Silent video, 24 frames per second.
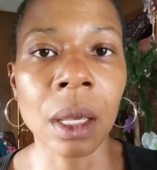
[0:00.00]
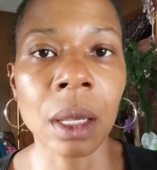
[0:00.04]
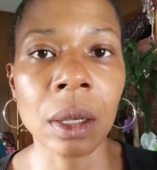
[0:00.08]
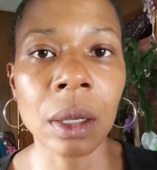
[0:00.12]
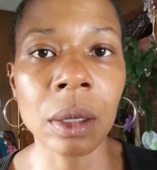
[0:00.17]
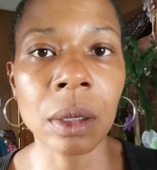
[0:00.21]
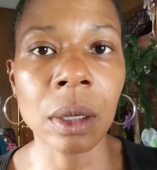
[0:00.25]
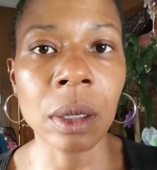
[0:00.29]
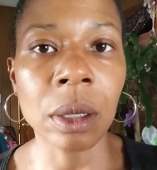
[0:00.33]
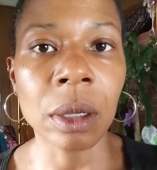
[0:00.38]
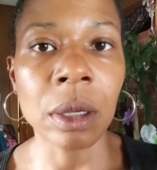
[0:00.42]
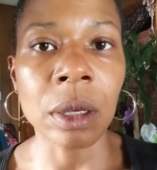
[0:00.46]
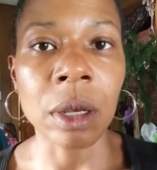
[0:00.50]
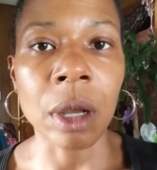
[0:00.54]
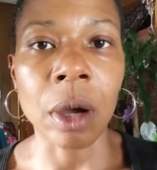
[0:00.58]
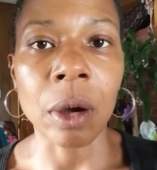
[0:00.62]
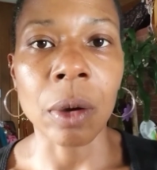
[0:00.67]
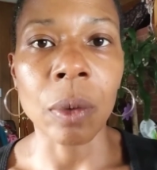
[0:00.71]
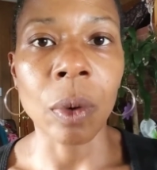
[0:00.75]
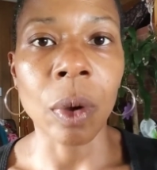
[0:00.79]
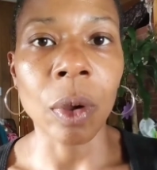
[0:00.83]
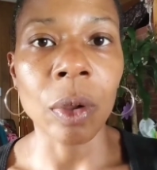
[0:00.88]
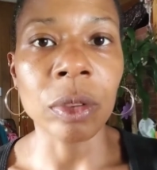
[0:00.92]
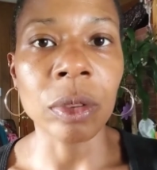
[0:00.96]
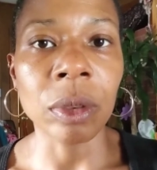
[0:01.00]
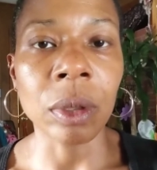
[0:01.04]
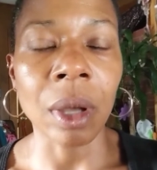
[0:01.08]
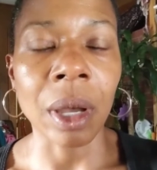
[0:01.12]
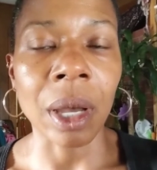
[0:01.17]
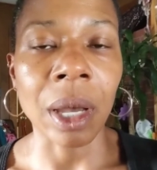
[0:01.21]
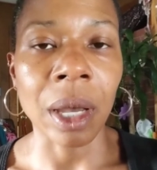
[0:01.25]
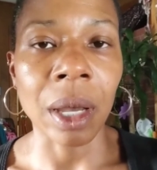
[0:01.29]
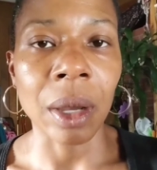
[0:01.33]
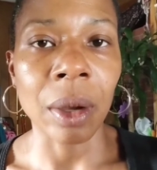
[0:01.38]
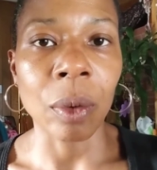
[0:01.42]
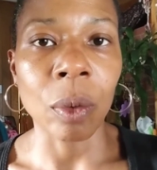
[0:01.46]

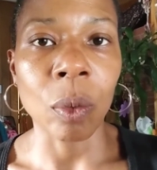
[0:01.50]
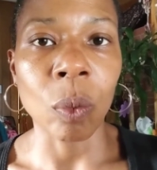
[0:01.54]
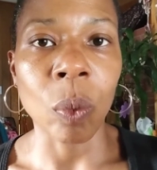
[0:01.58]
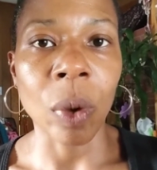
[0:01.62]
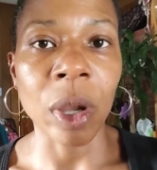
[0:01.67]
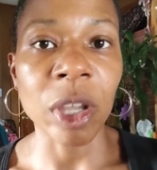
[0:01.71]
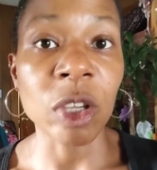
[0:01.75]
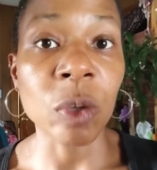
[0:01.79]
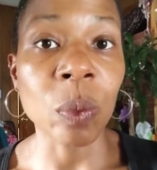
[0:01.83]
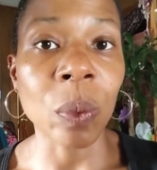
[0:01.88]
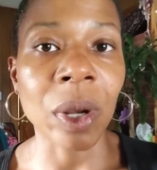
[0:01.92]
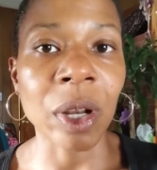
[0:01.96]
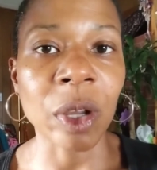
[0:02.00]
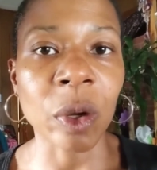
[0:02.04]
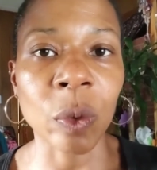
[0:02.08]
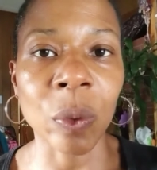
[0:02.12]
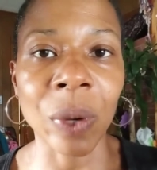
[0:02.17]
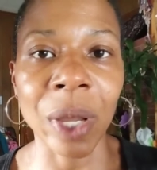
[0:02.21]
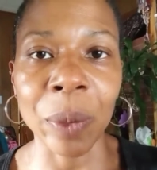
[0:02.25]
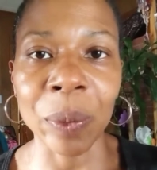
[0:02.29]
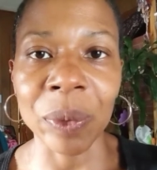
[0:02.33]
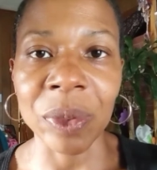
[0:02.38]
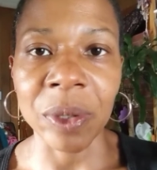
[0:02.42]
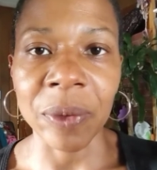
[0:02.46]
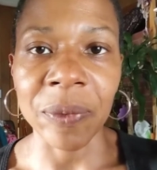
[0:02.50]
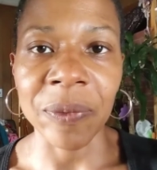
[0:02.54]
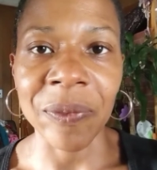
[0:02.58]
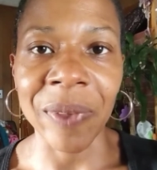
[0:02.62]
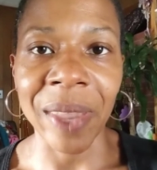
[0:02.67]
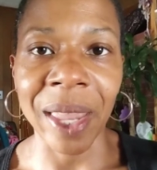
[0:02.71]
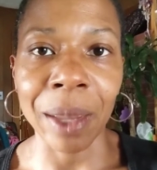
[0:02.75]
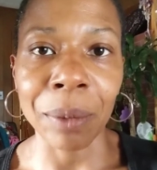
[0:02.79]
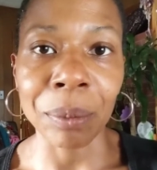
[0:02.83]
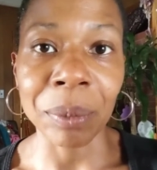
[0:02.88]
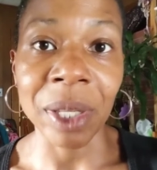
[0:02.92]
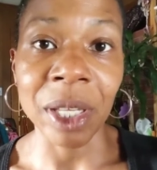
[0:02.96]
you want to create with your
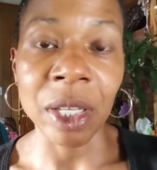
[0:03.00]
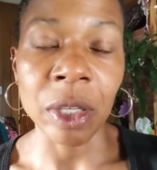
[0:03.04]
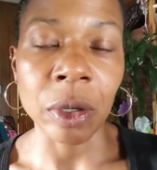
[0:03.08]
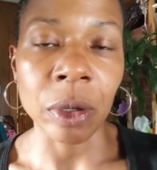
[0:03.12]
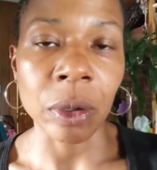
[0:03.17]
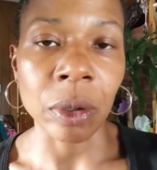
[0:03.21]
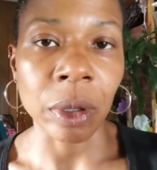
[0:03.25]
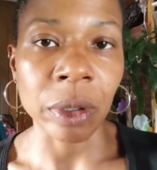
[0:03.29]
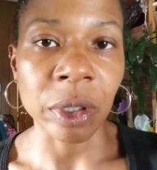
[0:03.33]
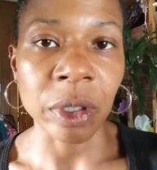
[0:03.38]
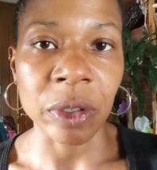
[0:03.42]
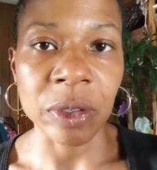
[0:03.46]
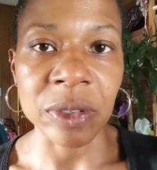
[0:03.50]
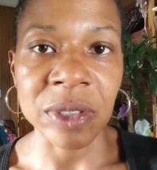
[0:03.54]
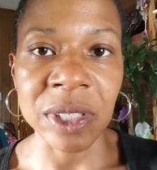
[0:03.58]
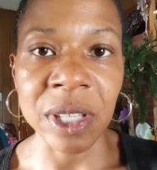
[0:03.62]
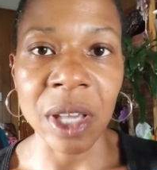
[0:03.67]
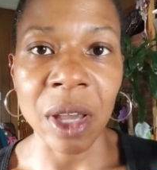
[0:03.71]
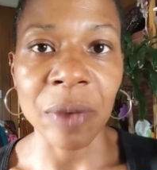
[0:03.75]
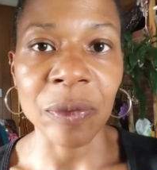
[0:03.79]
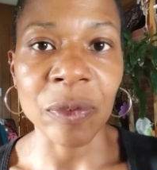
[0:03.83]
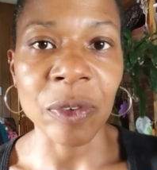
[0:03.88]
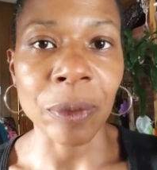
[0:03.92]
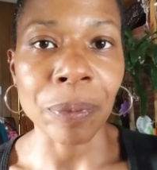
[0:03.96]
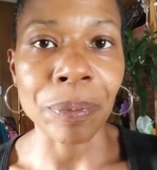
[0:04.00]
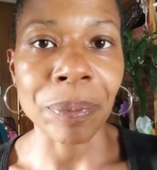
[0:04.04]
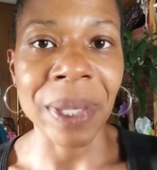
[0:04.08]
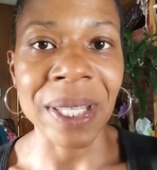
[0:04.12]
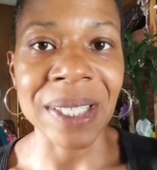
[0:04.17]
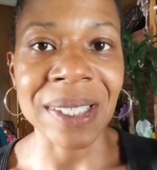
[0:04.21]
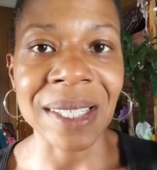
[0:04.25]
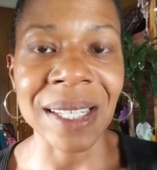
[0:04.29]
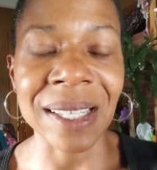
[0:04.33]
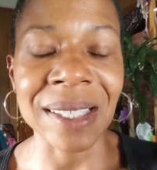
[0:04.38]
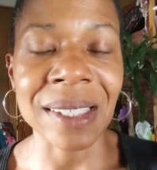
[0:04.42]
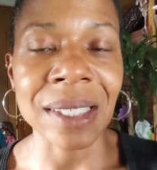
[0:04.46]
family, yourself, your
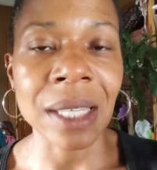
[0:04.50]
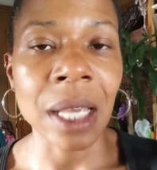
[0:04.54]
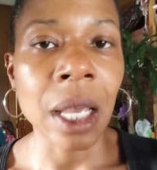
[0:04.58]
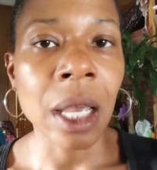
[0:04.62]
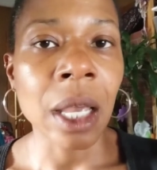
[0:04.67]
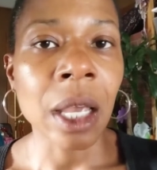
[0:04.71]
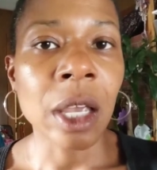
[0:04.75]
business,